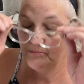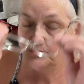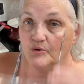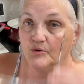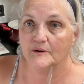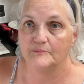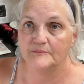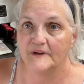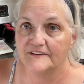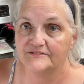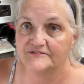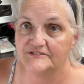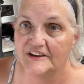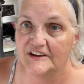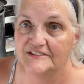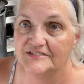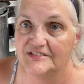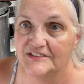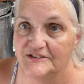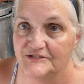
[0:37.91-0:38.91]
Boy, I'm gonna have to
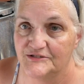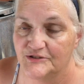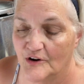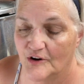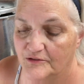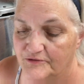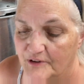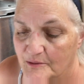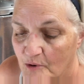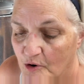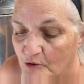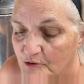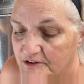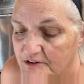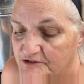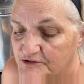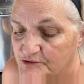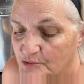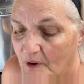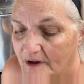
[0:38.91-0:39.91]
take these off. I'm
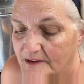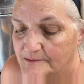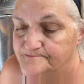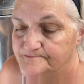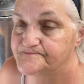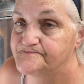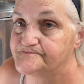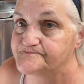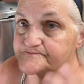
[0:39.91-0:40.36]
already sweating.